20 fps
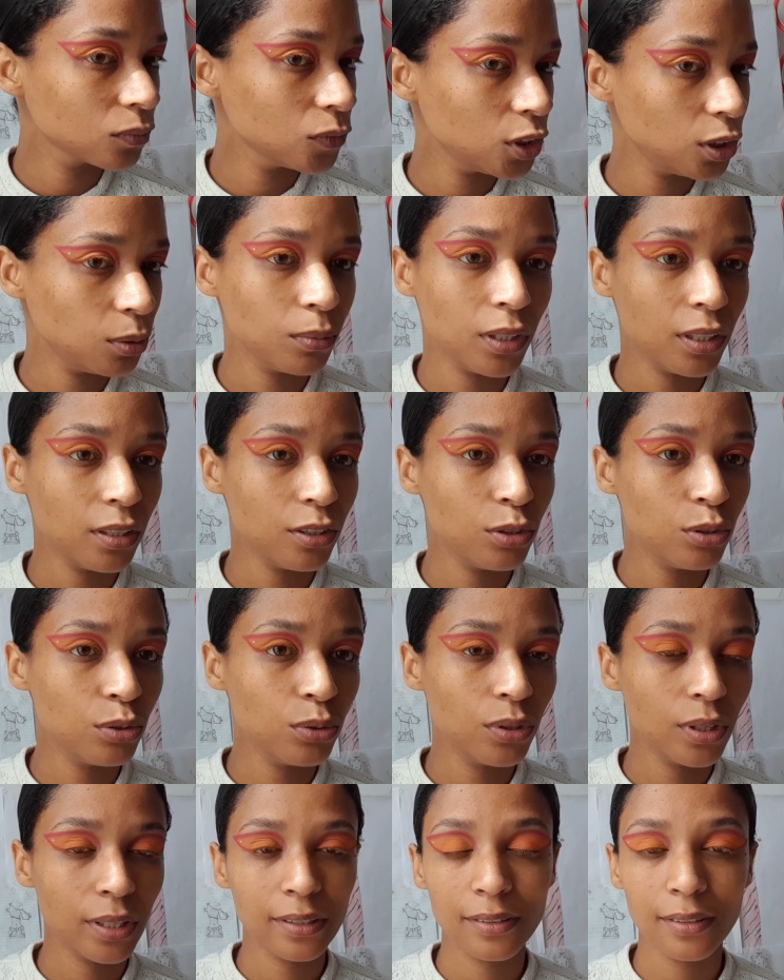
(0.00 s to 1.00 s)
I'm going to do
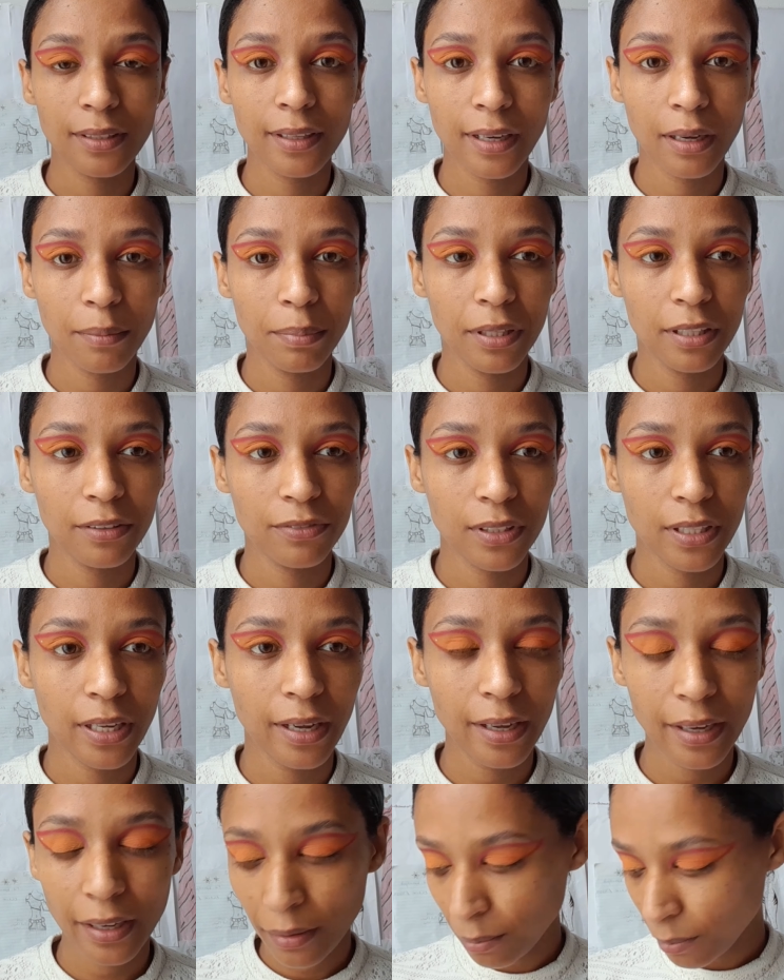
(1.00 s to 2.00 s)
this a couple of
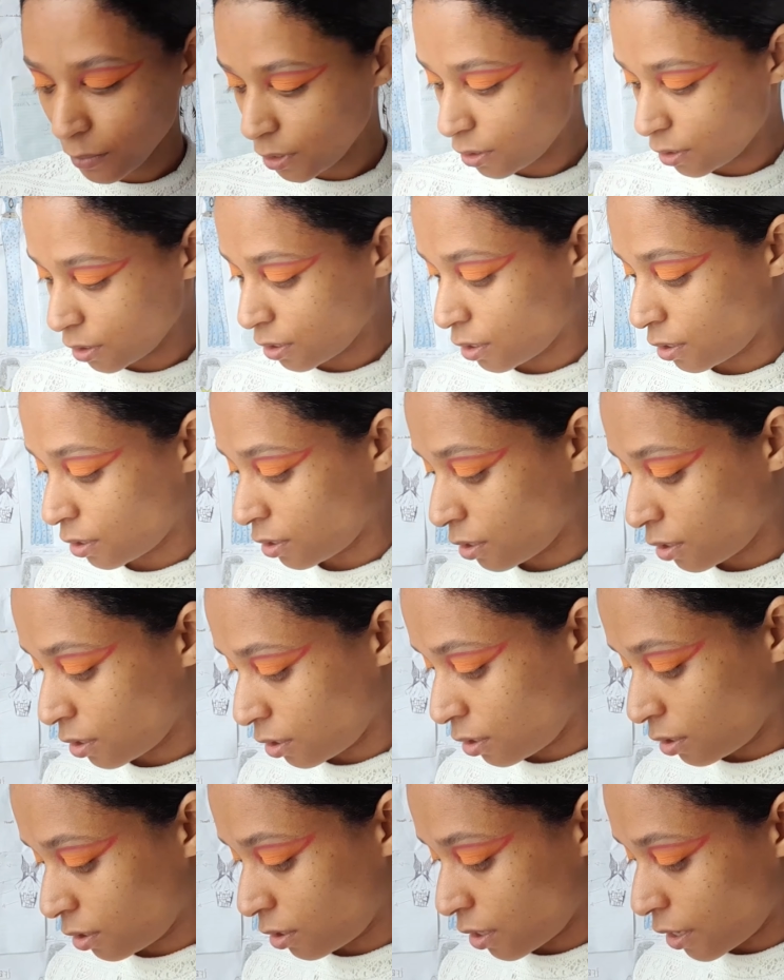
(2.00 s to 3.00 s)
times.
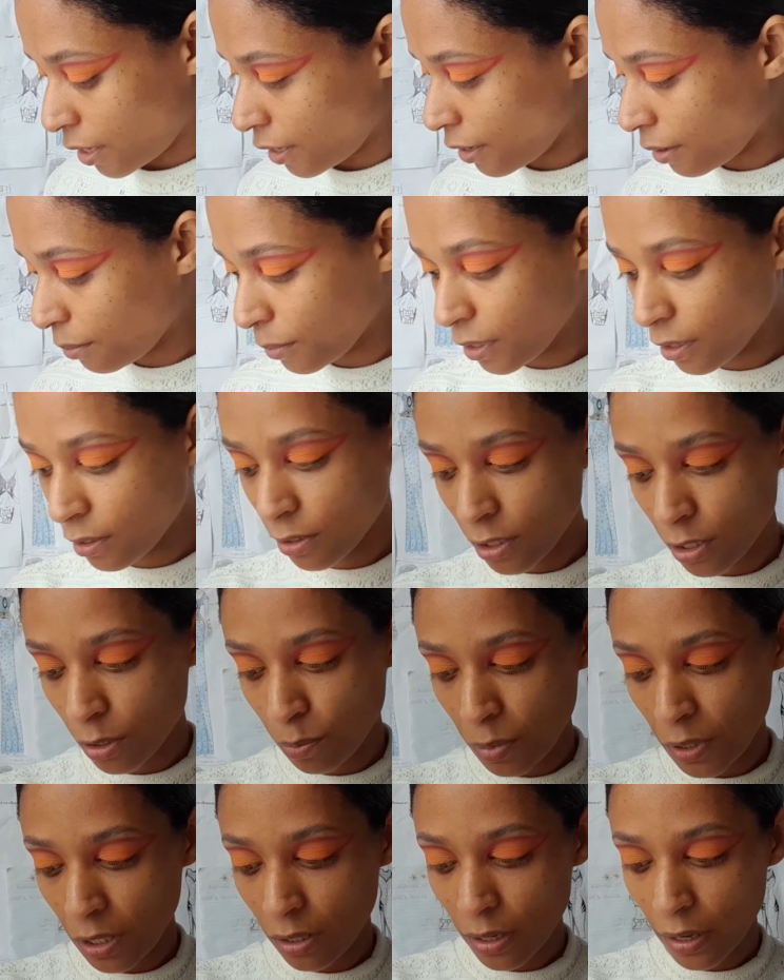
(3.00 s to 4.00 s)
I am going to
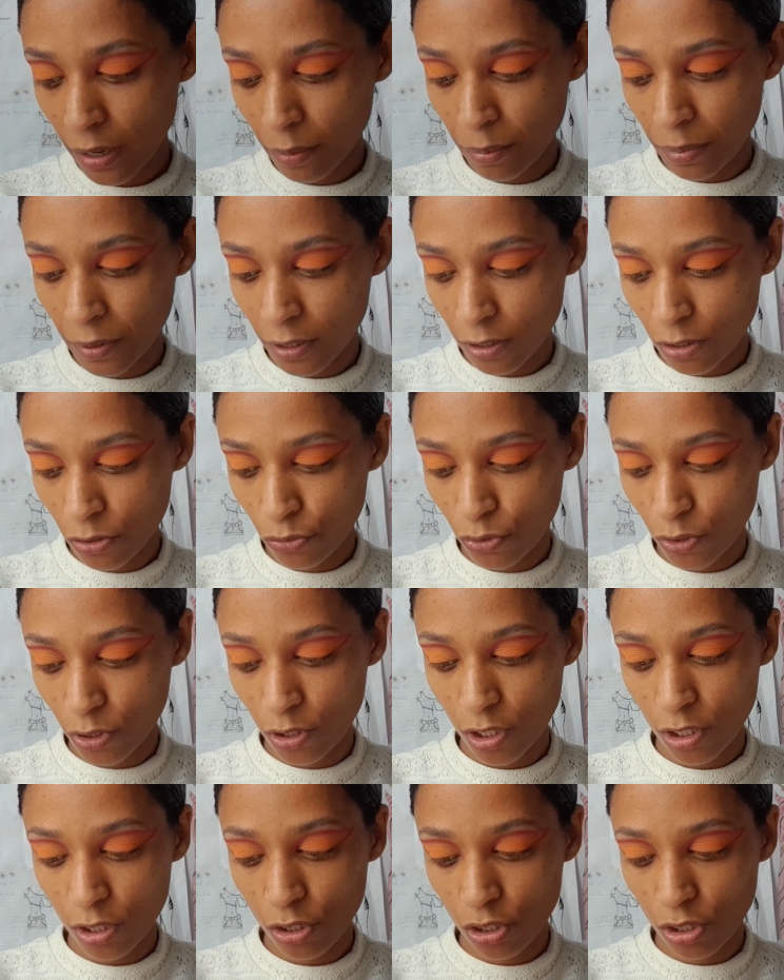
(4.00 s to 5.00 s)
speed up this
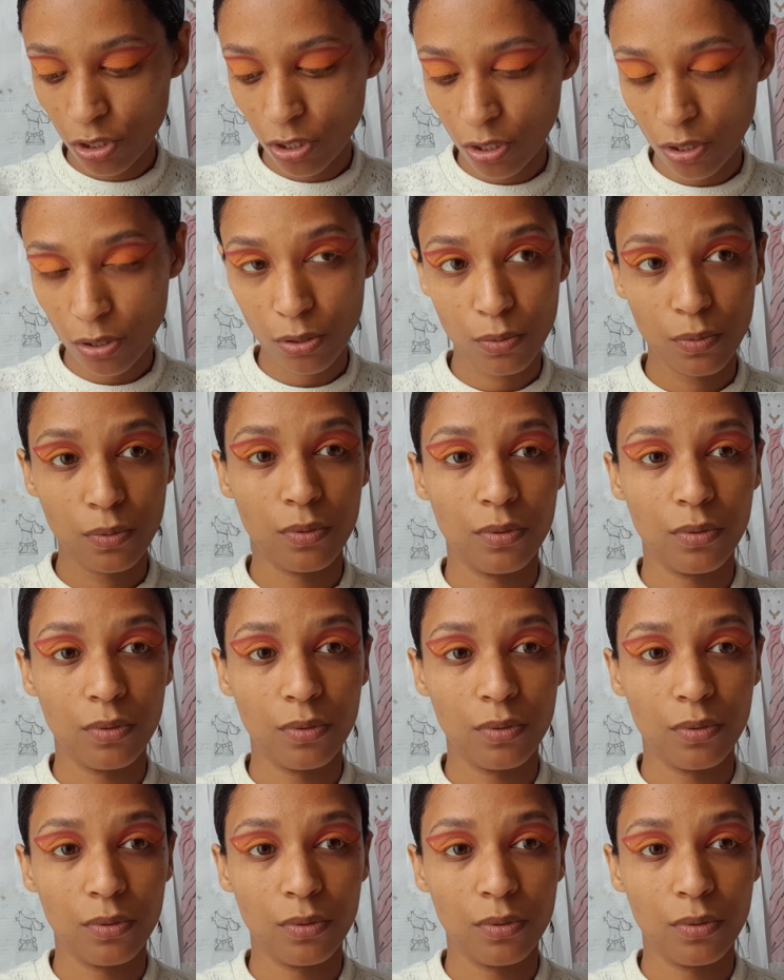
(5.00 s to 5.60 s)
footage though.